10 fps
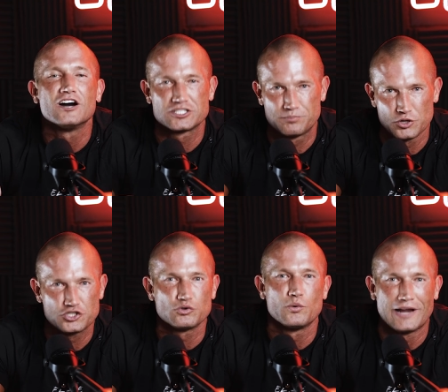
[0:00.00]
Let's
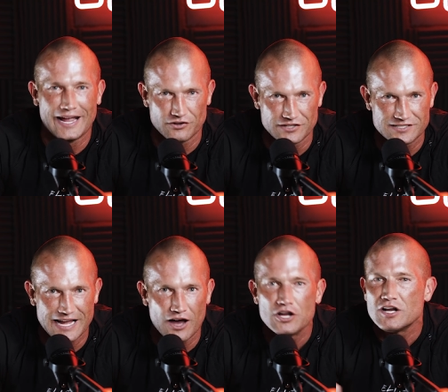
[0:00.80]
push through and handle this
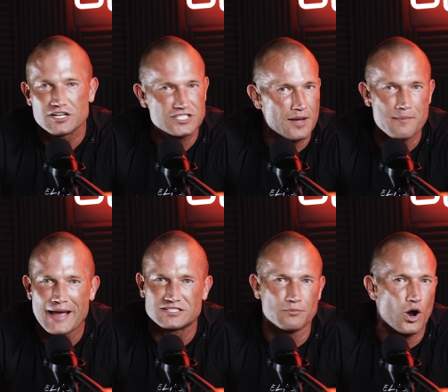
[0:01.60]
now. Because coming
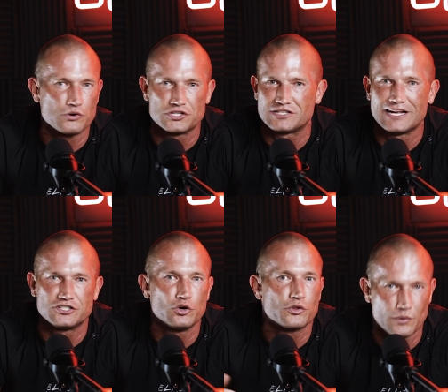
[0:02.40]
back tomorrow will just take
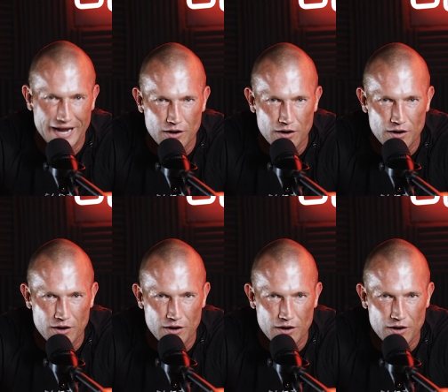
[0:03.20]
two to three